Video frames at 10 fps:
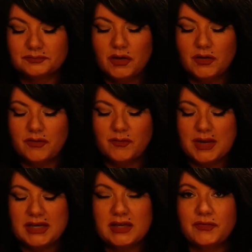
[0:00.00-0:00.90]
You have
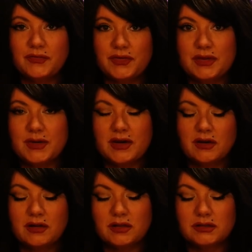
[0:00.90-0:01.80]
many
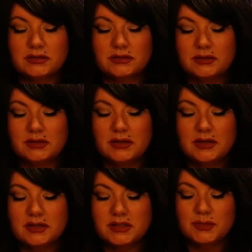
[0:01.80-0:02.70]
female
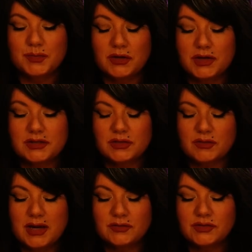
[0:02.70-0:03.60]
spirits
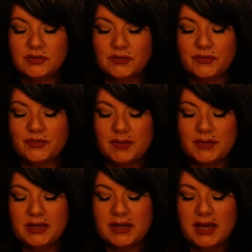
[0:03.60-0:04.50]
around you,
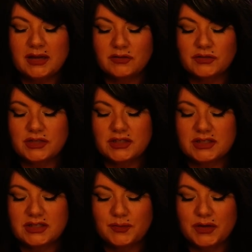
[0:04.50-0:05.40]
feminine energy
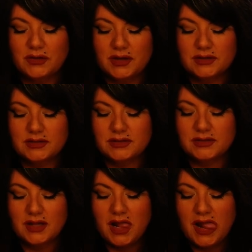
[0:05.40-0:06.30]
spirits